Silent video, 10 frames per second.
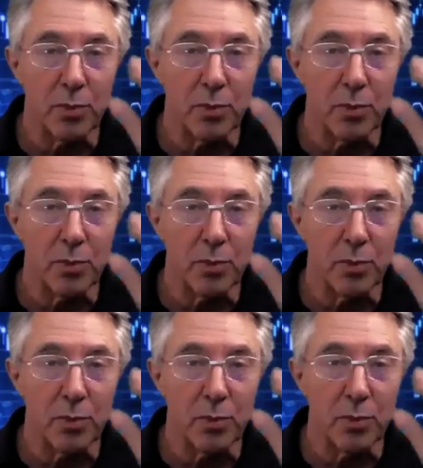trader. You
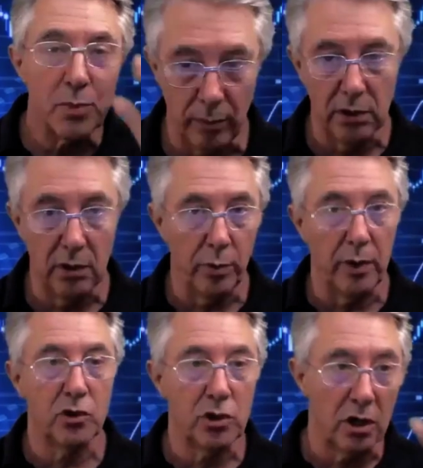do is we want to be able to
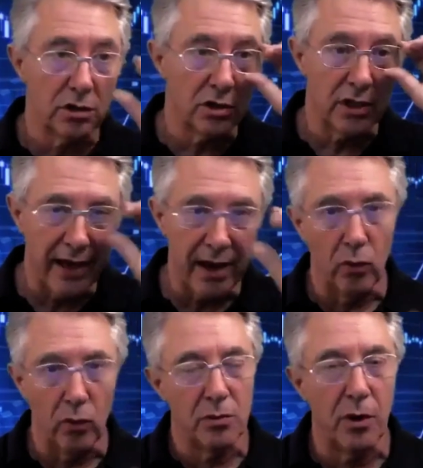open up the charts and say, yeah,
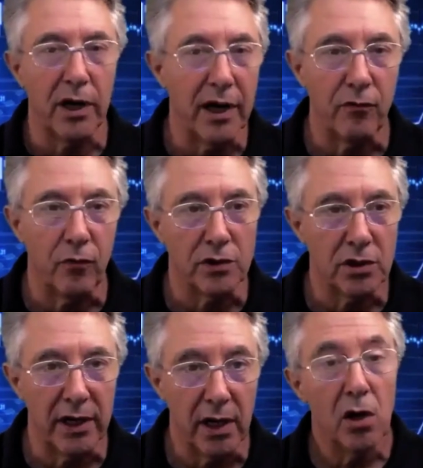what's the market got for
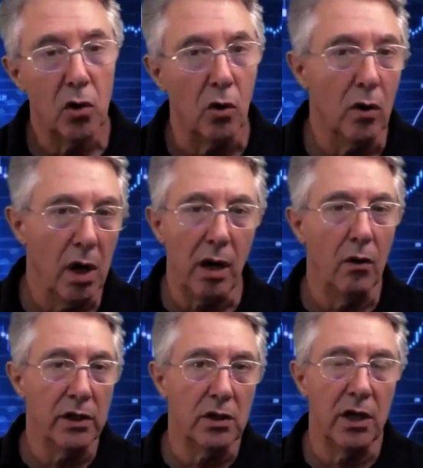us today? Cool.
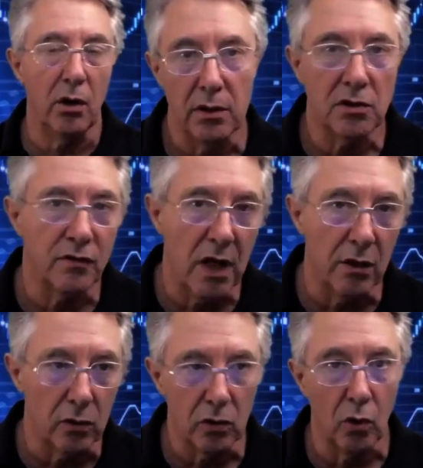Oh, hey, it's
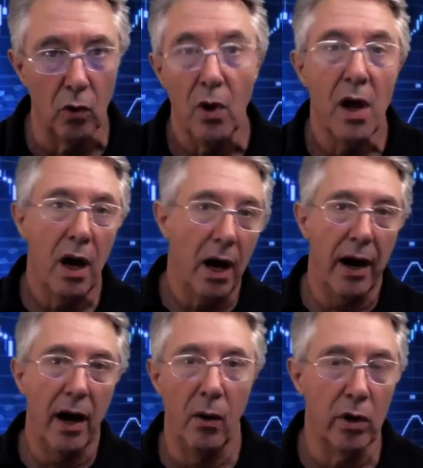volatile. Cool.
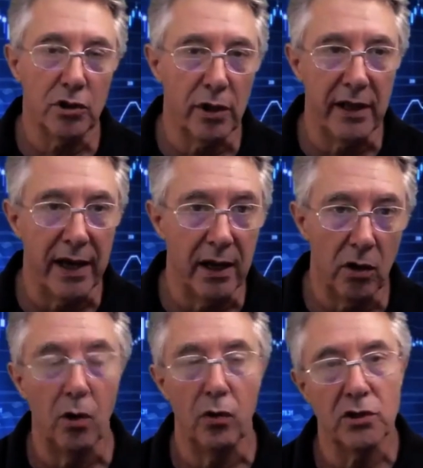I want to trade
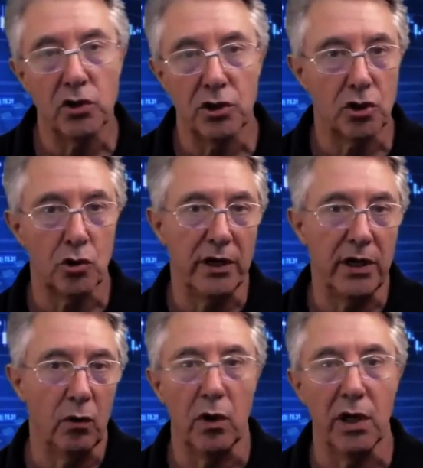that. No, it's just
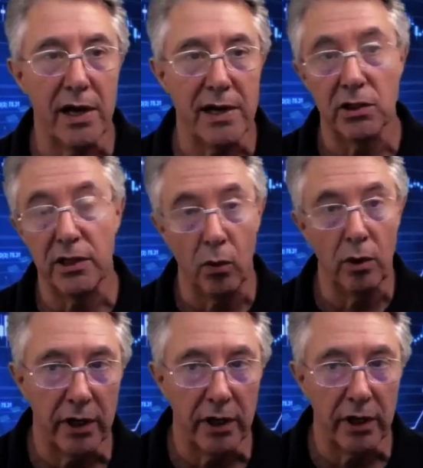trending really nicely.
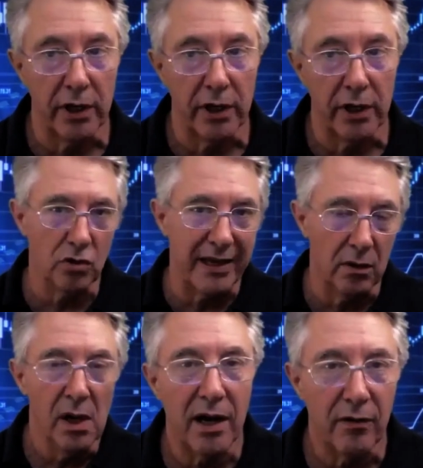Oh, no, it's doing
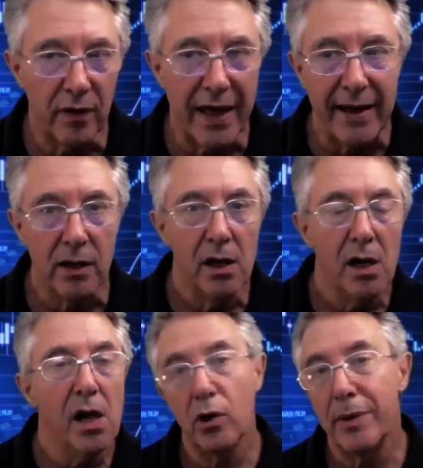it's range bound,
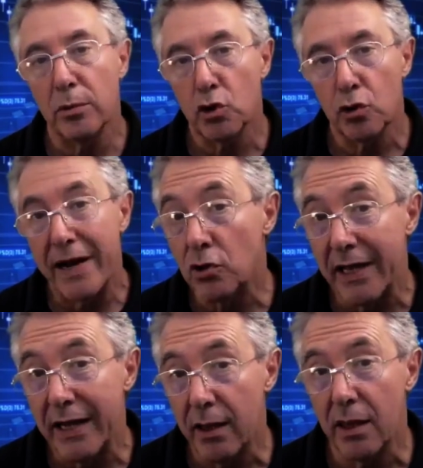just staying
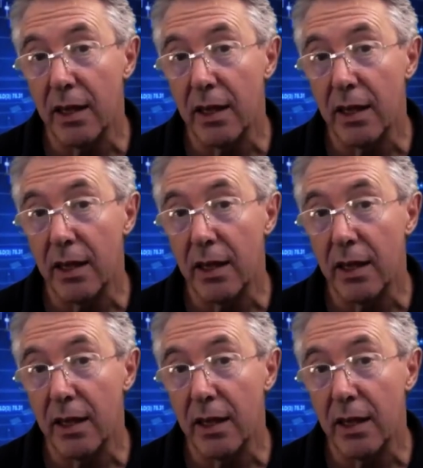flat.